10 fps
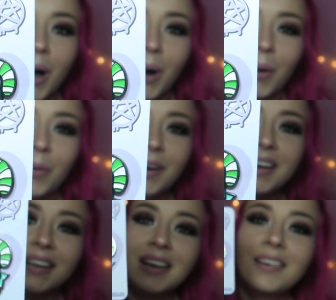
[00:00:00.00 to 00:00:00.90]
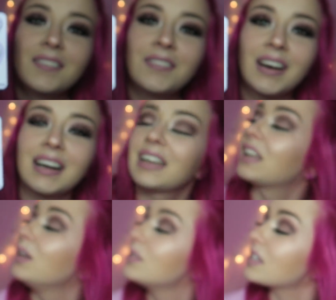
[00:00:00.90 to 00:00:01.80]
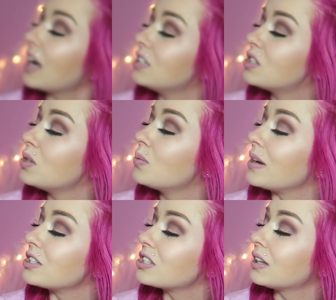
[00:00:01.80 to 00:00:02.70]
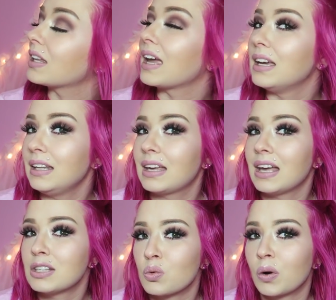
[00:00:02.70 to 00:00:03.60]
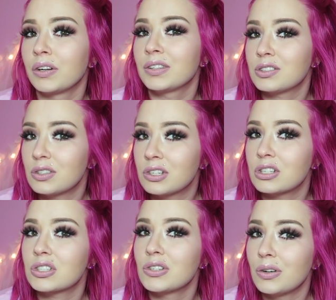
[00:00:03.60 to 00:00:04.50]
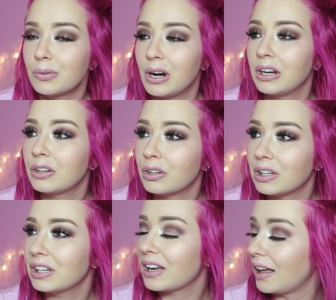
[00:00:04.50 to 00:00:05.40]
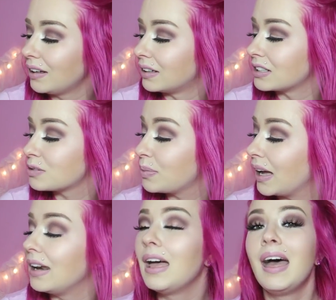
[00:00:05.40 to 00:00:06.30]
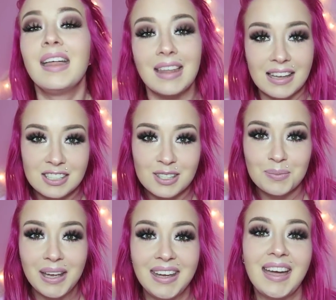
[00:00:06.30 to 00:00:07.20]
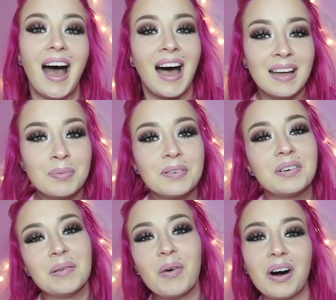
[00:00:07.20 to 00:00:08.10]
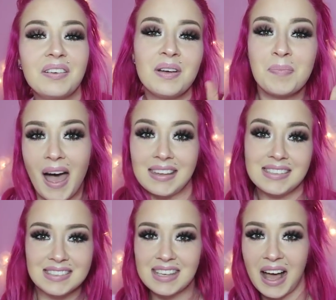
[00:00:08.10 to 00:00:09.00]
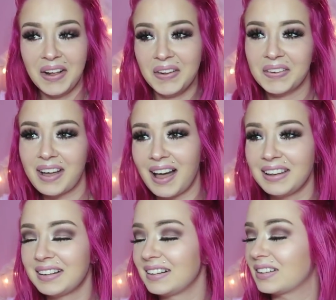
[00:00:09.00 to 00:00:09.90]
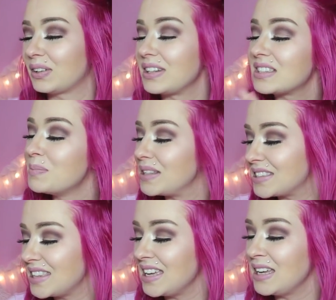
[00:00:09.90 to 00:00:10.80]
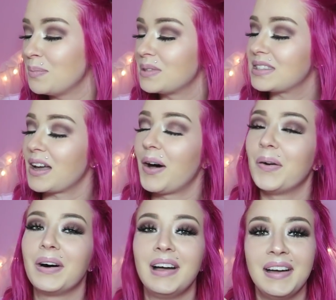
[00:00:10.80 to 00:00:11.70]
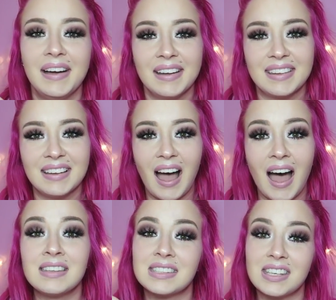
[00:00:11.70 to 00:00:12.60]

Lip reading: bow. Very cute. I do wish that the candy canes weren't the traditional red and green colors, but that's just me. I prefer more of a pastel color Christmas theme, so I